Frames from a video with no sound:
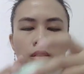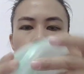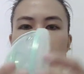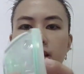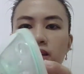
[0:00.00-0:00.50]

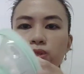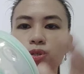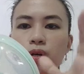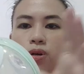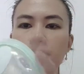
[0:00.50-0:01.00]

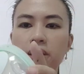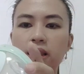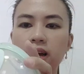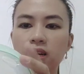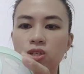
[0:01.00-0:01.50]
medyo
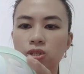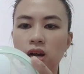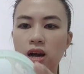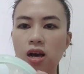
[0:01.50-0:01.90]
malaki siya.